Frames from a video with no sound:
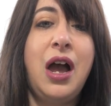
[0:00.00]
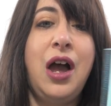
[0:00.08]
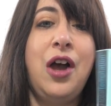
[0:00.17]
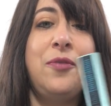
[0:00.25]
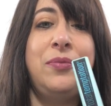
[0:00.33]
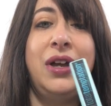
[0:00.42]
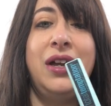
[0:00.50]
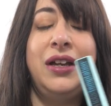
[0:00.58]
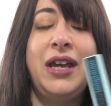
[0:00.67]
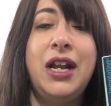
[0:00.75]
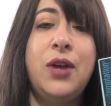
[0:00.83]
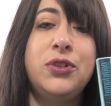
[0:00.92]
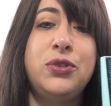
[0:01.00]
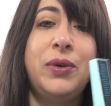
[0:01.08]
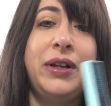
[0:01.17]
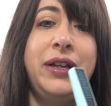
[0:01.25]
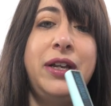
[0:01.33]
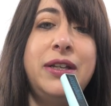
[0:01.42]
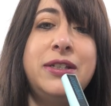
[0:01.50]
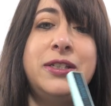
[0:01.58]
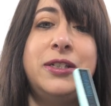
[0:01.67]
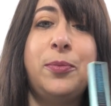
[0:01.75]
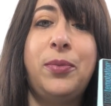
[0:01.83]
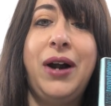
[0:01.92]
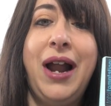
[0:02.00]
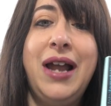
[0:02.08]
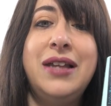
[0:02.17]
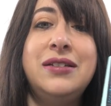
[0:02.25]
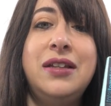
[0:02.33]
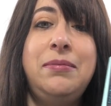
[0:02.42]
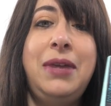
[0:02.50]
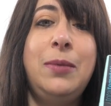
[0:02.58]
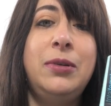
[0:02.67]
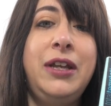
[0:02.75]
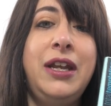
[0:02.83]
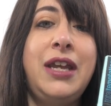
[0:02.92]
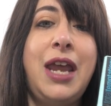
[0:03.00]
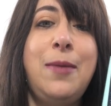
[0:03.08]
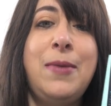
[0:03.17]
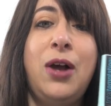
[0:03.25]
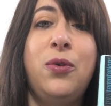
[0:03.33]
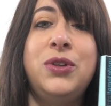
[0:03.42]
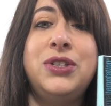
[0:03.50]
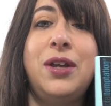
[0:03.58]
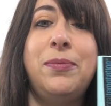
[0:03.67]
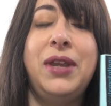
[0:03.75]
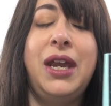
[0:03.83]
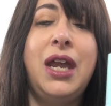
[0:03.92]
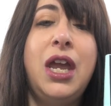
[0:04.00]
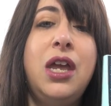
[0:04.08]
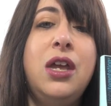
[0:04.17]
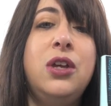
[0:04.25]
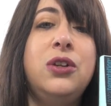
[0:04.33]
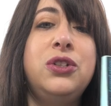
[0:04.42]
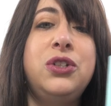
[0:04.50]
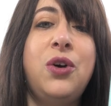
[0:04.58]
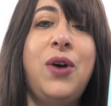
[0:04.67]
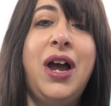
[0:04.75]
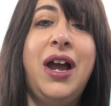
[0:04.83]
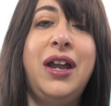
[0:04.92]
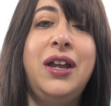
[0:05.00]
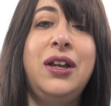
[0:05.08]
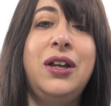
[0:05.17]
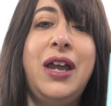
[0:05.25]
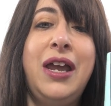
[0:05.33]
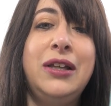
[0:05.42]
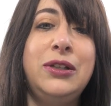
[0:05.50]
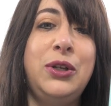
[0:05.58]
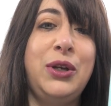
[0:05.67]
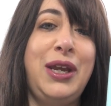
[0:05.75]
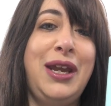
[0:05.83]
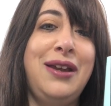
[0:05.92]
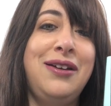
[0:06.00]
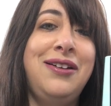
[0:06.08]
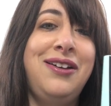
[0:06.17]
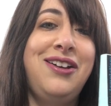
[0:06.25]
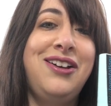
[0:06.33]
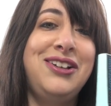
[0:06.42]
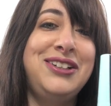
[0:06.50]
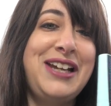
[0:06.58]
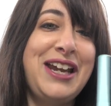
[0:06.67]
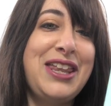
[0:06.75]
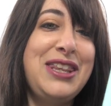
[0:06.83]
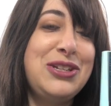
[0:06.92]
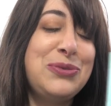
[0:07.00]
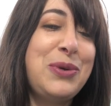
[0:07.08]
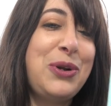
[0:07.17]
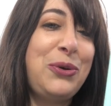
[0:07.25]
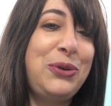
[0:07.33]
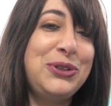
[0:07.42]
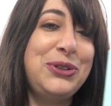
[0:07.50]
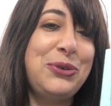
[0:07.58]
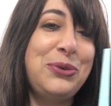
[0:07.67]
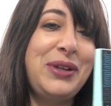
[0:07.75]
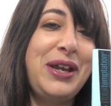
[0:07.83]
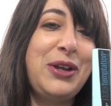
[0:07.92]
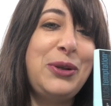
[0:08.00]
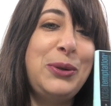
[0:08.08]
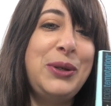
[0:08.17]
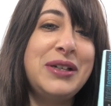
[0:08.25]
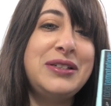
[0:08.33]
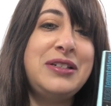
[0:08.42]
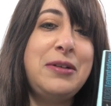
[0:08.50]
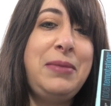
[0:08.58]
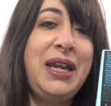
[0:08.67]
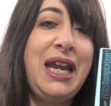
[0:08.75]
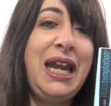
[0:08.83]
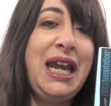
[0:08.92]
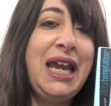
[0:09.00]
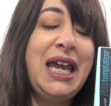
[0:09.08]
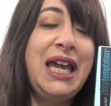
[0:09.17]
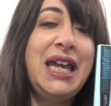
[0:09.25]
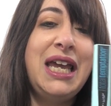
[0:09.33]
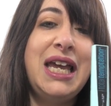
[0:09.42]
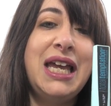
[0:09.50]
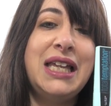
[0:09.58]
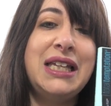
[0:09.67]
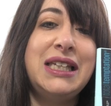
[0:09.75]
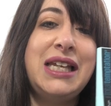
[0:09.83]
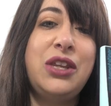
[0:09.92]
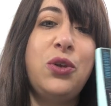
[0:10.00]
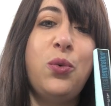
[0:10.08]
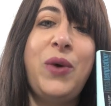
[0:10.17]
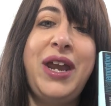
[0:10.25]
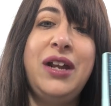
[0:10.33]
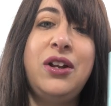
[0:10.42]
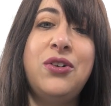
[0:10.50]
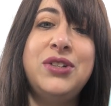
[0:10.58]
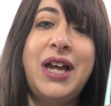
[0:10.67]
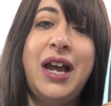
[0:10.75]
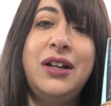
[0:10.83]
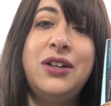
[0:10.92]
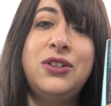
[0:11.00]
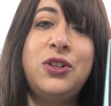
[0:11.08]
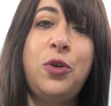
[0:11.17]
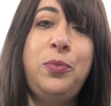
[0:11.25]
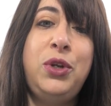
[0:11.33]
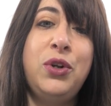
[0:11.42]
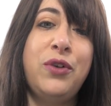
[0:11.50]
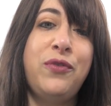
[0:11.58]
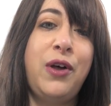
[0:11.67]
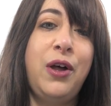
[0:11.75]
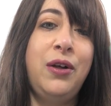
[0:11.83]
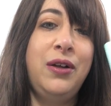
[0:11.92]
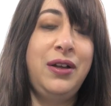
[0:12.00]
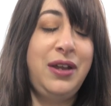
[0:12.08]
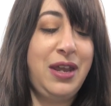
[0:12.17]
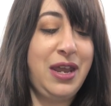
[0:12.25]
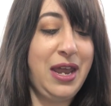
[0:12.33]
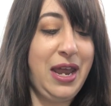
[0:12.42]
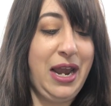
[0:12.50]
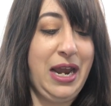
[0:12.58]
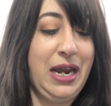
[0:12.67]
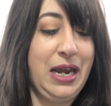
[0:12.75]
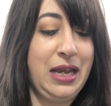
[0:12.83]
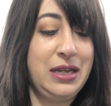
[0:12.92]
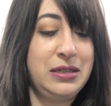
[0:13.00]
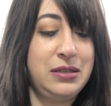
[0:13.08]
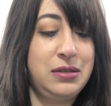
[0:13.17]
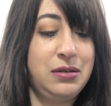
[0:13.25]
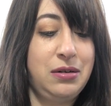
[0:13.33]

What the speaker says: again, I was really surprised that Maybelline came out with something so high-end looking. Like, this one also, like, looks to me, like, the way it goes on is so beautiful. And,